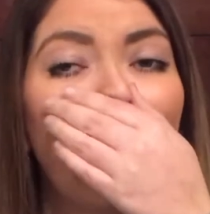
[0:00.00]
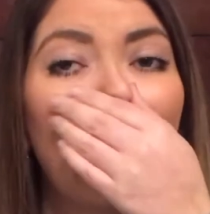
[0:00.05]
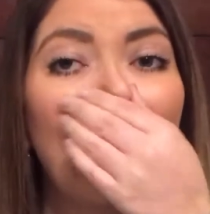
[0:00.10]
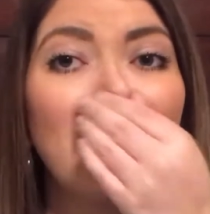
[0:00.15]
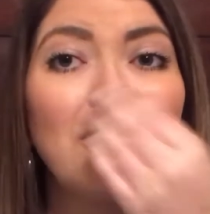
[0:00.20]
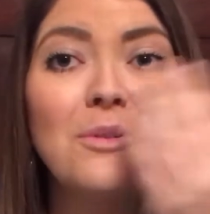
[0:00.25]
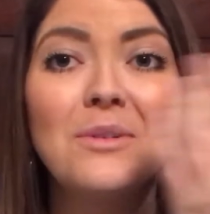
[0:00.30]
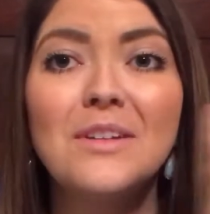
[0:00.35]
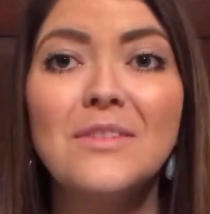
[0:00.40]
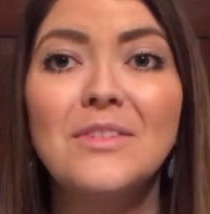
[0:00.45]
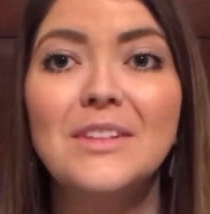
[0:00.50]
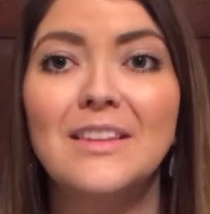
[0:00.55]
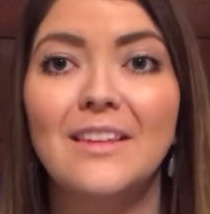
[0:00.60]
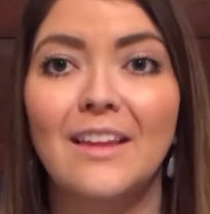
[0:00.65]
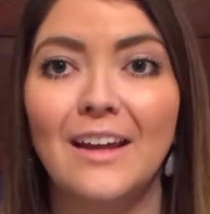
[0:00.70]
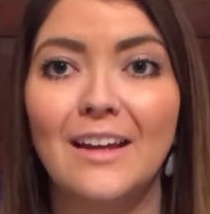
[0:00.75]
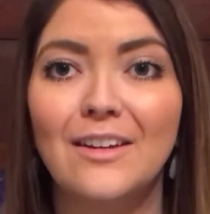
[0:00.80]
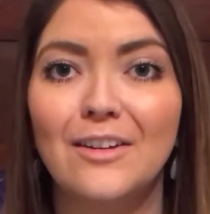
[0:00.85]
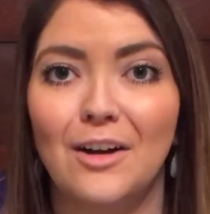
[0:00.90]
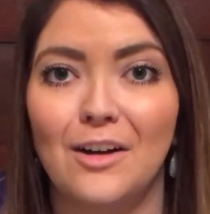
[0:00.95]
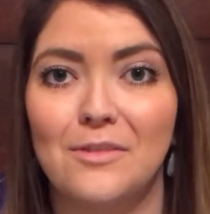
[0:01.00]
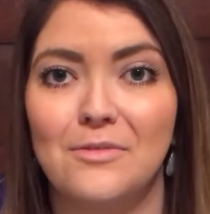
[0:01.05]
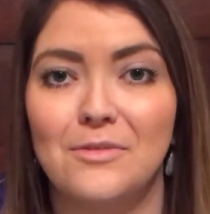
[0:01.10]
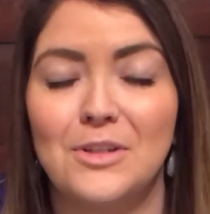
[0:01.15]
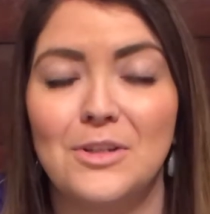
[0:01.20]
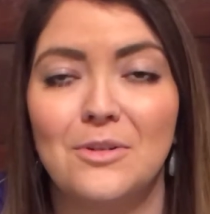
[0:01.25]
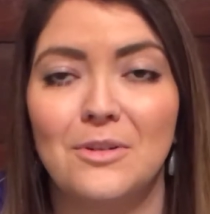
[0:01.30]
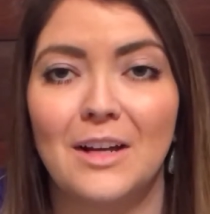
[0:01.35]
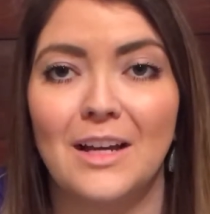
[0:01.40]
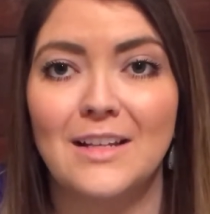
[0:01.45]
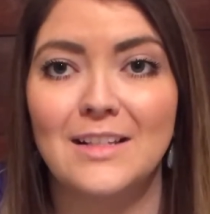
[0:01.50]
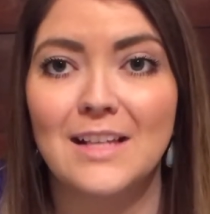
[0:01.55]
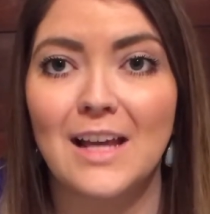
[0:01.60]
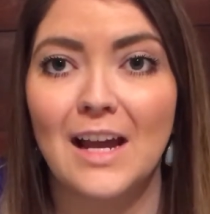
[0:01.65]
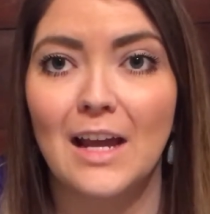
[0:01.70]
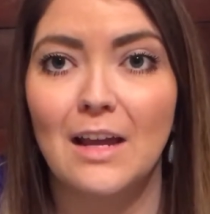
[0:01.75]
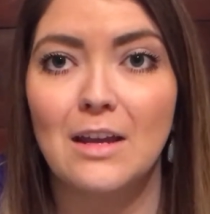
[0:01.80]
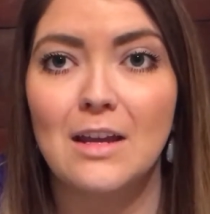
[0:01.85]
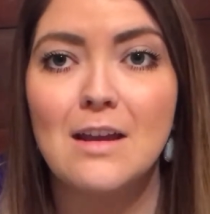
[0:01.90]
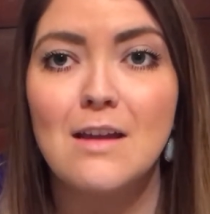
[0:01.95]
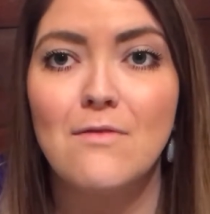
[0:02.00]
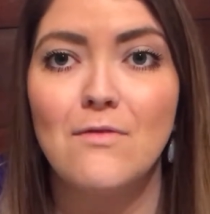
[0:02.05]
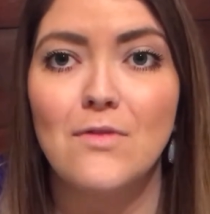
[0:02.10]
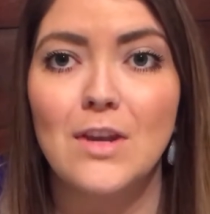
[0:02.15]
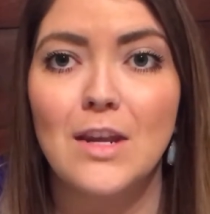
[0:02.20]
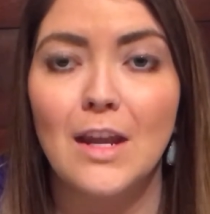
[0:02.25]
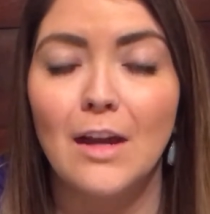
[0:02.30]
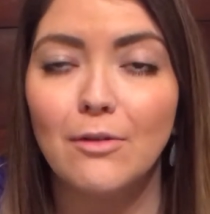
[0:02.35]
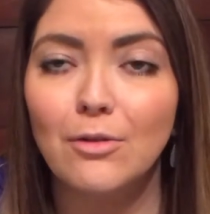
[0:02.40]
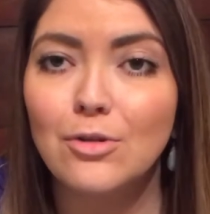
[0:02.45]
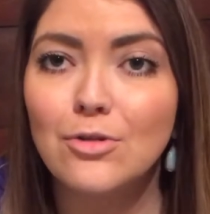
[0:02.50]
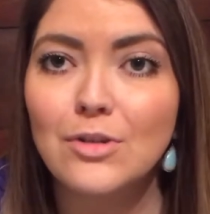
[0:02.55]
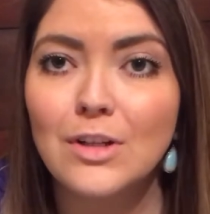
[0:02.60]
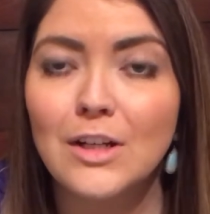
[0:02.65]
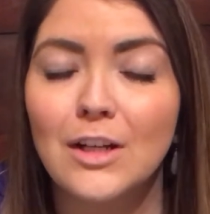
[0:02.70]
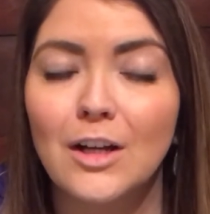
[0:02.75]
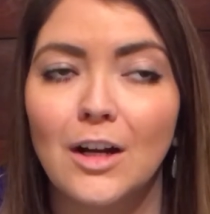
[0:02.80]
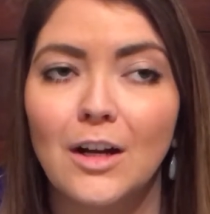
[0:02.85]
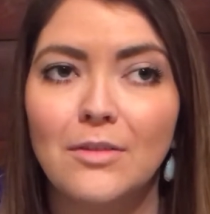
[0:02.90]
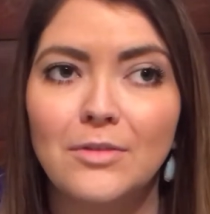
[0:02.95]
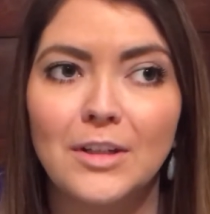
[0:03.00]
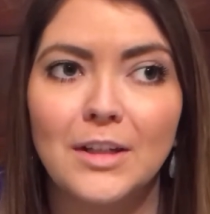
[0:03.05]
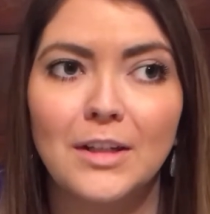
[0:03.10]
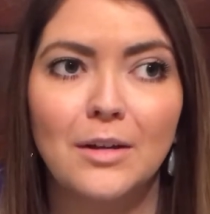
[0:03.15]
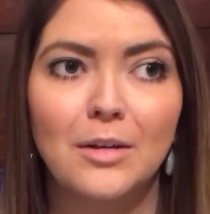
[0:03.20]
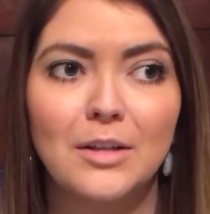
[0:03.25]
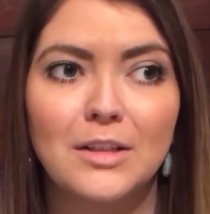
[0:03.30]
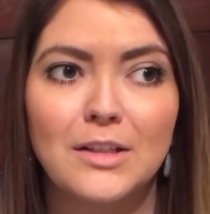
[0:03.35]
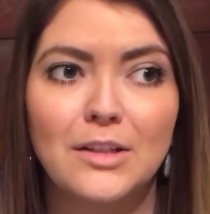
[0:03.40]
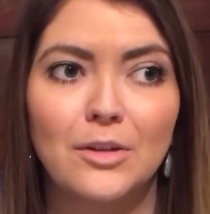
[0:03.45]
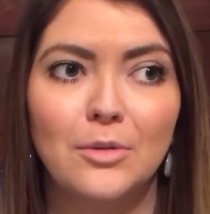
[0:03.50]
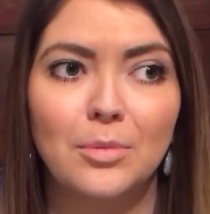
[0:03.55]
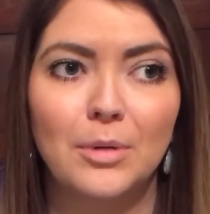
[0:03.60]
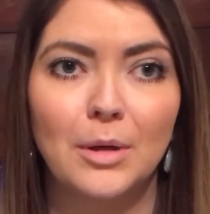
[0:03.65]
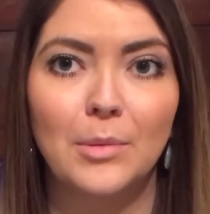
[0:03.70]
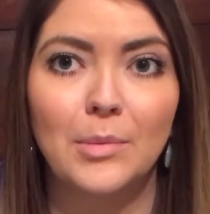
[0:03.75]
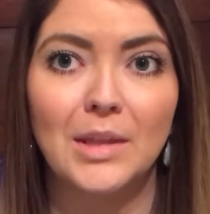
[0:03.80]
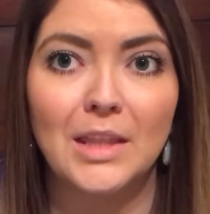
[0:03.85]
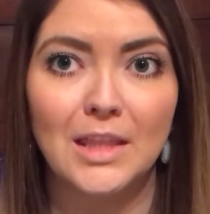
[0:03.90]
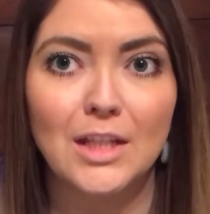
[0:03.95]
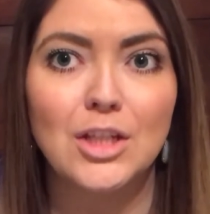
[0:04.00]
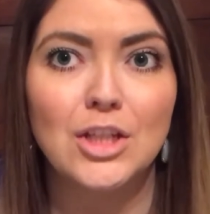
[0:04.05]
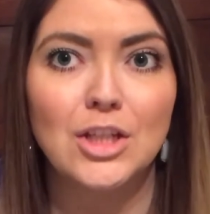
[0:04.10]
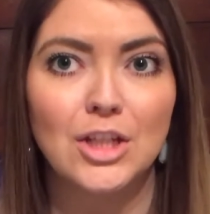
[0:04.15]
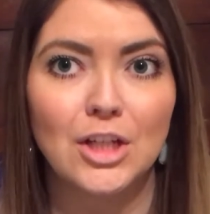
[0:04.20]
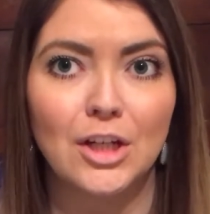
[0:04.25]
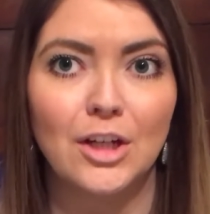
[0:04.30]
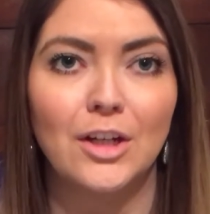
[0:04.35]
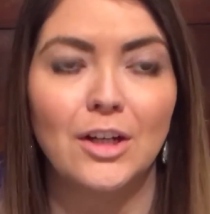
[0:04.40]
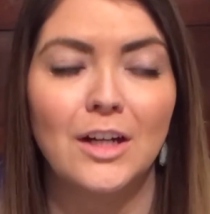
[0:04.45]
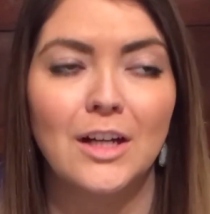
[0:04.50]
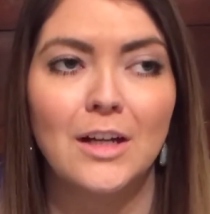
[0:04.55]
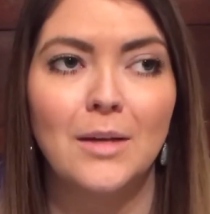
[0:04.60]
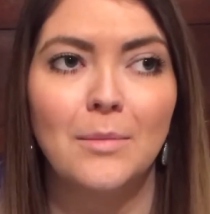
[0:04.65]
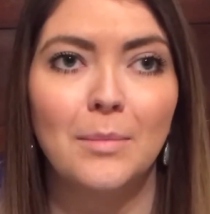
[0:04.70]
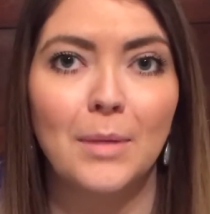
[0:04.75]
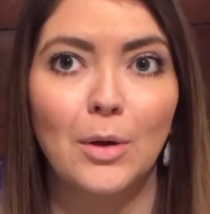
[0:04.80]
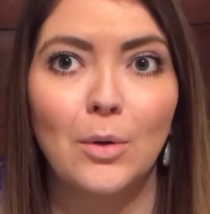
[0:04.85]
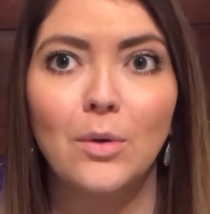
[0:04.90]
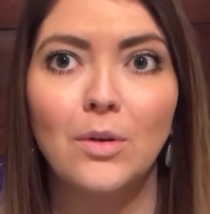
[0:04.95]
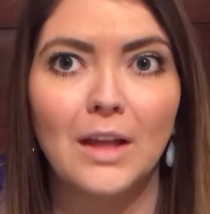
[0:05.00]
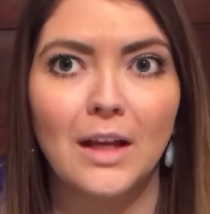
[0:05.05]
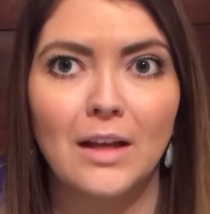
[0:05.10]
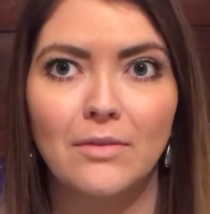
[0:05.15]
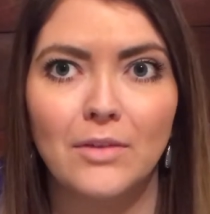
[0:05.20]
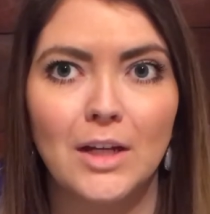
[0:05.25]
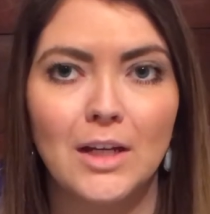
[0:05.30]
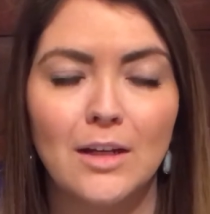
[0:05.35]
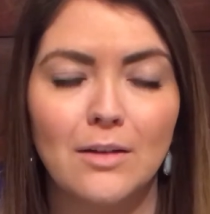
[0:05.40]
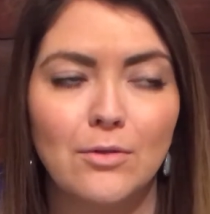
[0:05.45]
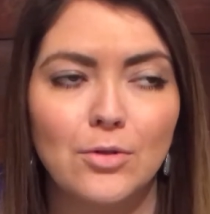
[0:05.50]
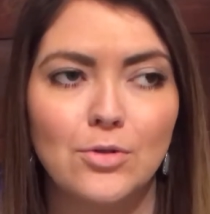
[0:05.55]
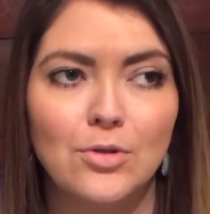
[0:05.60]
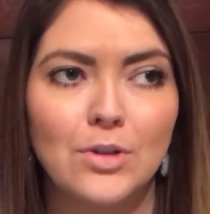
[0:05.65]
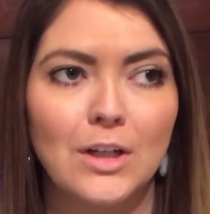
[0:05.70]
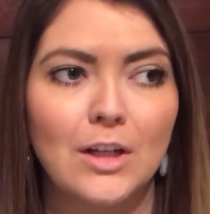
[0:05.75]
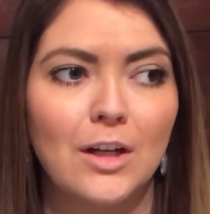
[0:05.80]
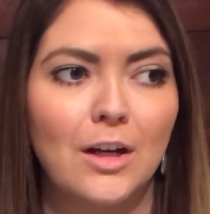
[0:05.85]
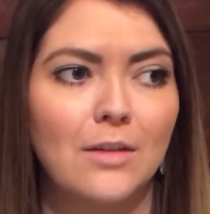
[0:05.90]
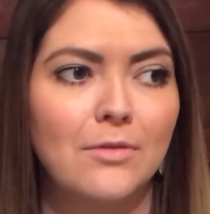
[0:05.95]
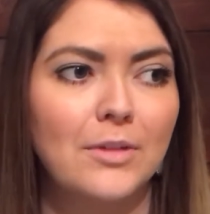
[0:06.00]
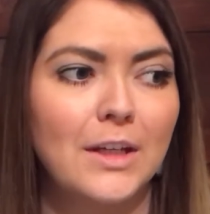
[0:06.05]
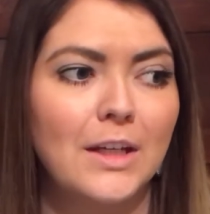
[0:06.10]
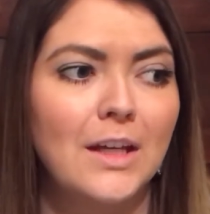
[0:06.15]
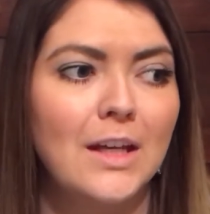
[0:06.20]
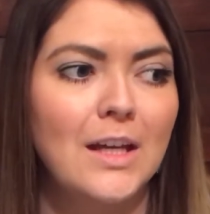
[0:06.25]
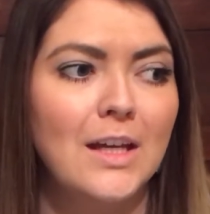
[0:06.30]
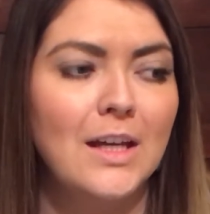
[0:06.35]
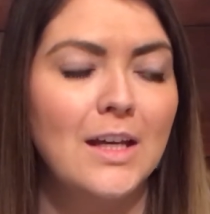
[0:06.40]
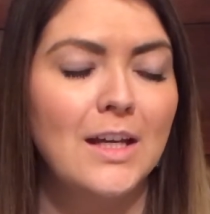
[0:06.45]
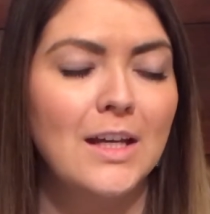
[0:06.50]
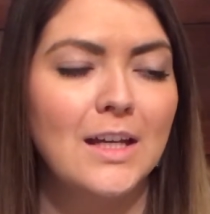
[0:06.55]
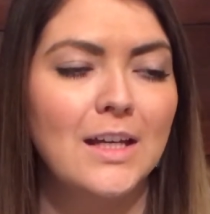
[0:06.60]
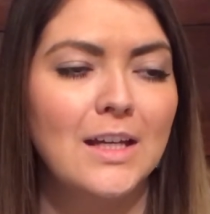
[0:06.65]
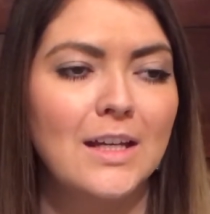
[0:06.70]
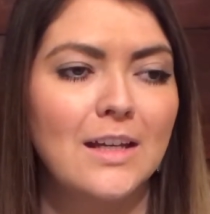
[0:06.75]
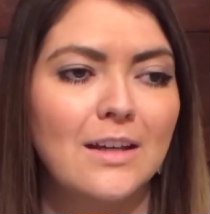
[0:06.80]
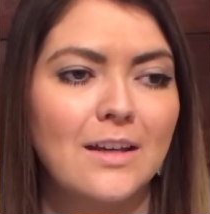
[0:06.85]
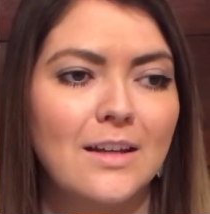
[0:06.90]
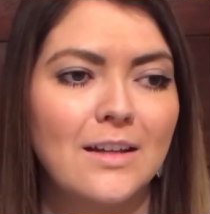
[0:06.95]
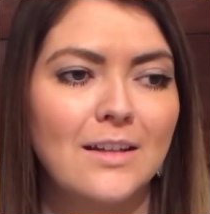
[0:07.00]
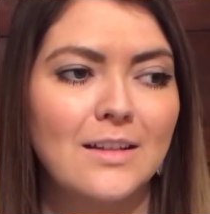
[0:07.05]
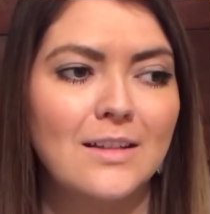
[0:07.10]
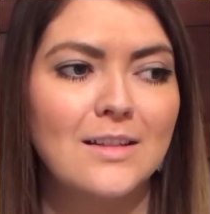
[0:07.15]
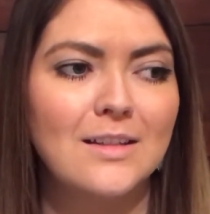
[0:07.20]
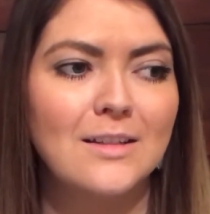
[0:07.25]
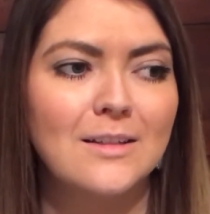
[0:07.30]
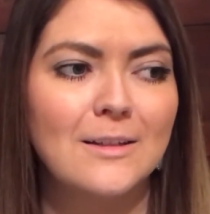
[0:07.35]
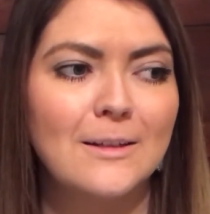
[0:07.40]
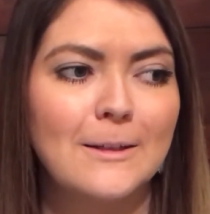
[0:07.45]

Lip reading: I don't even like coffee, you guys. I never drank coffee until probably this year. My whole life, I never drank coffee. And